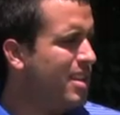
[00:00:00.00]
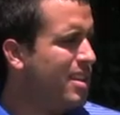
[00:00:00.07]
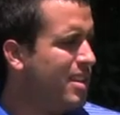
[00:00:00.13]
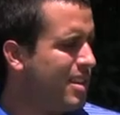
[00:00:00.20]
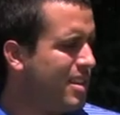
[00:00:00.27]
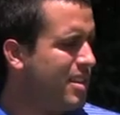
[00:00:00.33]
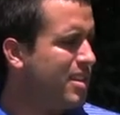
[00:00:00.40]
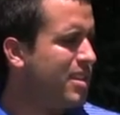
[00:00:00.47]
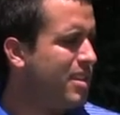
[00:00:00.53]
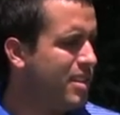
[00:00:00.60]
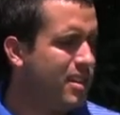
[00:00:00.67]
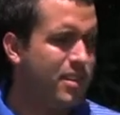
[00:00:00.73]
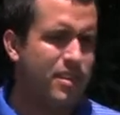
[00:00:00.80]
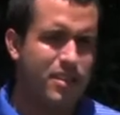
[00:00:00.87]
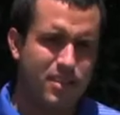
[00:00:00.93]

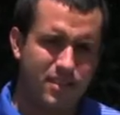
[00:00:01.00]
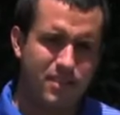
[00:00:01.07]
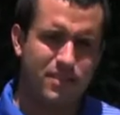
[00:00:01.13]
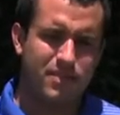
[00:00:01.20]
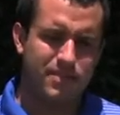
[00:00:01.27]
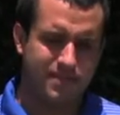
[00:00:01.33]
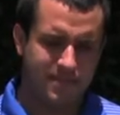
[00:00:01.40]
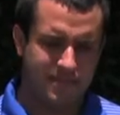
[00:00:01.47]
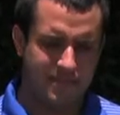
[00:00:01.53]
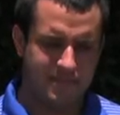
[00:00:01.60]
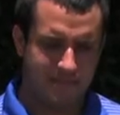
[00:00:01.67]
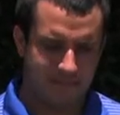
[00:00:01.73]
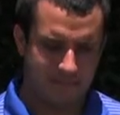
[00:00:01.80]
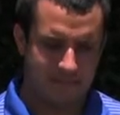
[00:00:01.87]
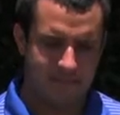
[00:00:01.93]

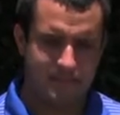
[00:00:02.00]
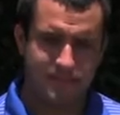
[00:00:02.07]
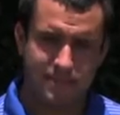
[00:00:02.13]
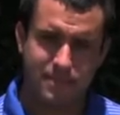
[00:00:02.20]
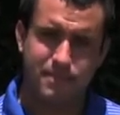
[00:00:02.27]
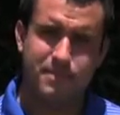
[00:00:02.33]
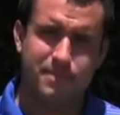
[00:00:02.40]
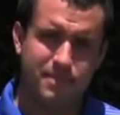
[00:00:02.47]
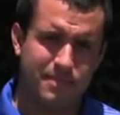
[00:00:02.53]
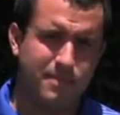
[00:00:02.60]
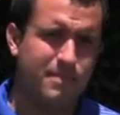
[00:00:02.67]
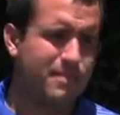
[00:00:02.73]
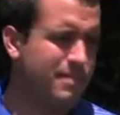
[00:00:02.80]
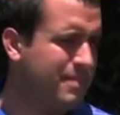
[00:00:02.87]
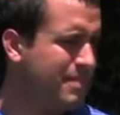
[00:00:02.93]

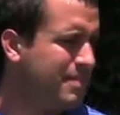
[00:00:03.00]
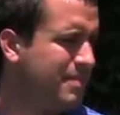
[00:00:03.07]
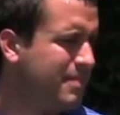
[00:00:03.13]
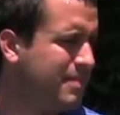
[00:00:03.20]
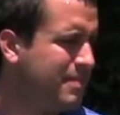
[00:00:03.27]
The person shown says nothing.